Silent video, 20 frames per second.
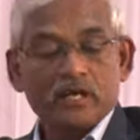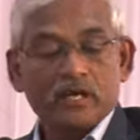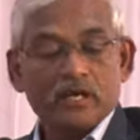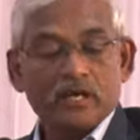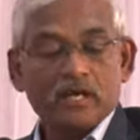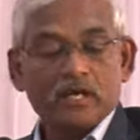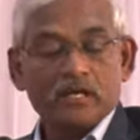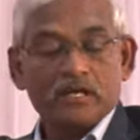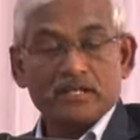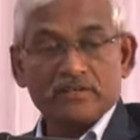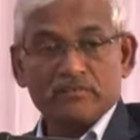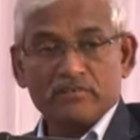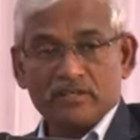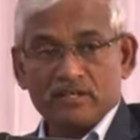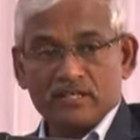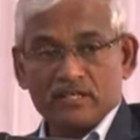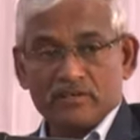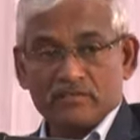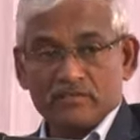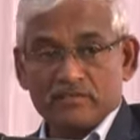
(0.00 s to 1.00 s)
And even
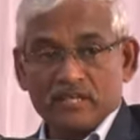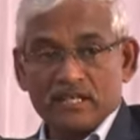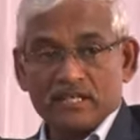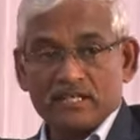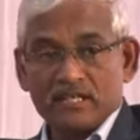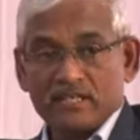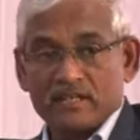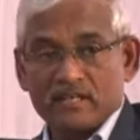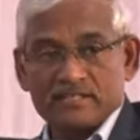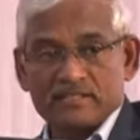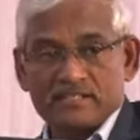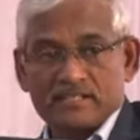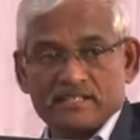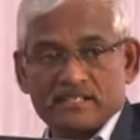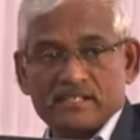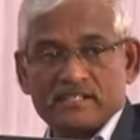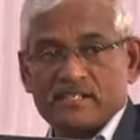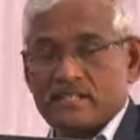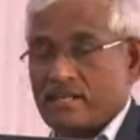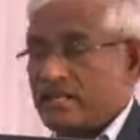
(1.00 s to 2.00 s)
in the varietal
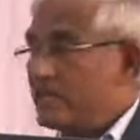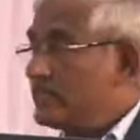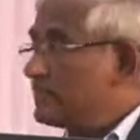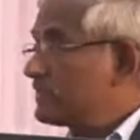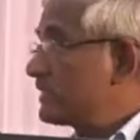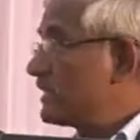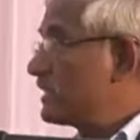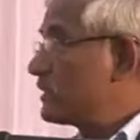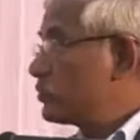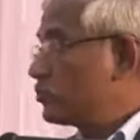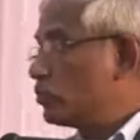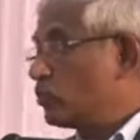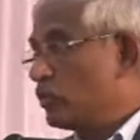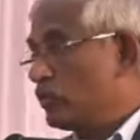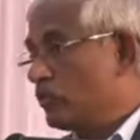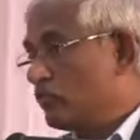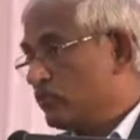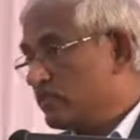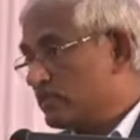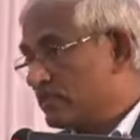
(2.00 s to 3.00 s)
resistant trials also
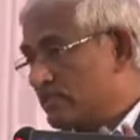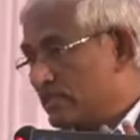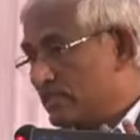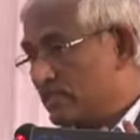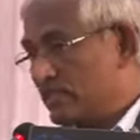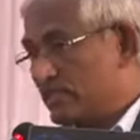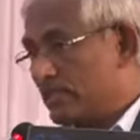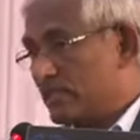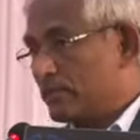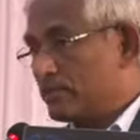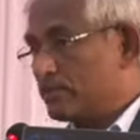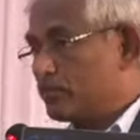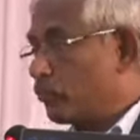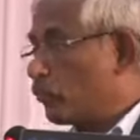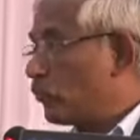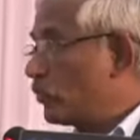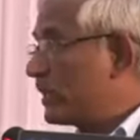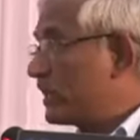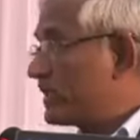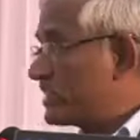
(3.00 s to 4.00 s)
you will see that
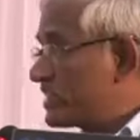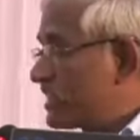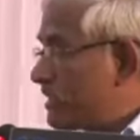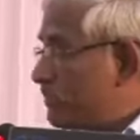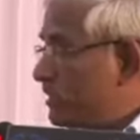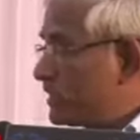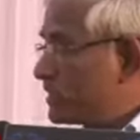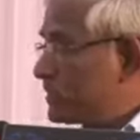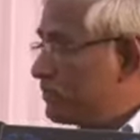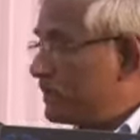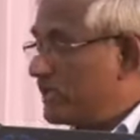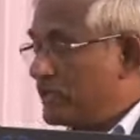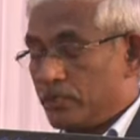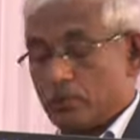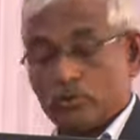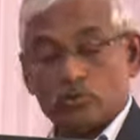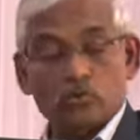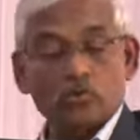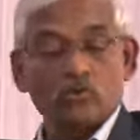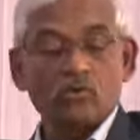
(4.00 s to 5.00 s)
poor establishment
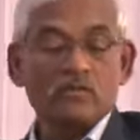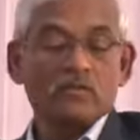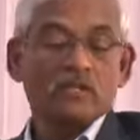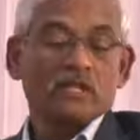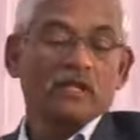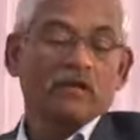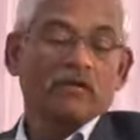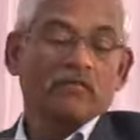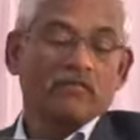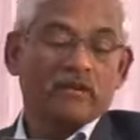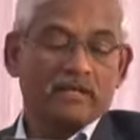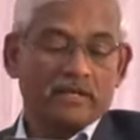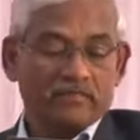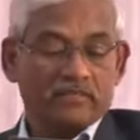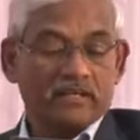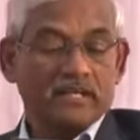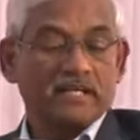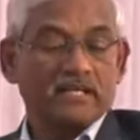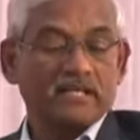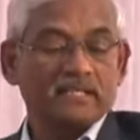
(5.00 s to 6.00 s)
due to
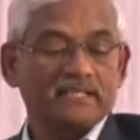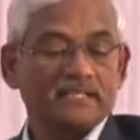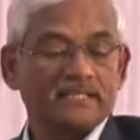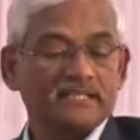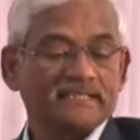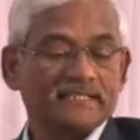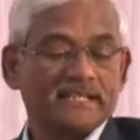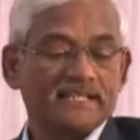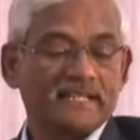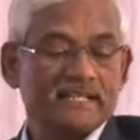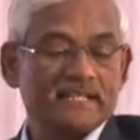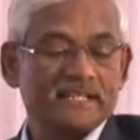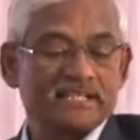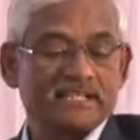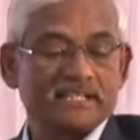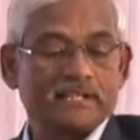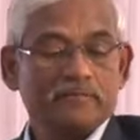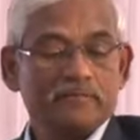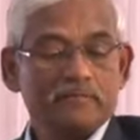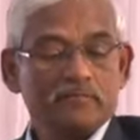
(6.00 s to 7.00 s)
varietal
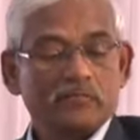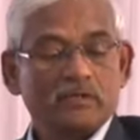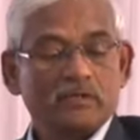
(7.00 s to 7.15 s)
degeneration,